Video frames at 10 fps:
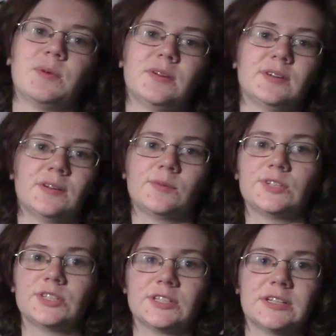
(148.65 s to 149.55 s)
and
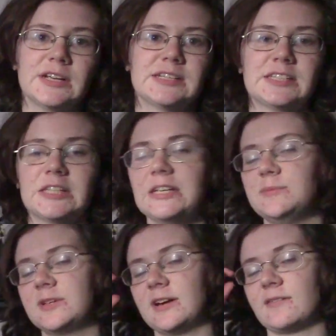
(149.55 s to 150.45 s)
which is a nice
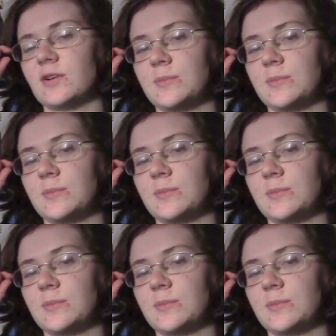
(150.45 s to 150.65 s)
theme to cover,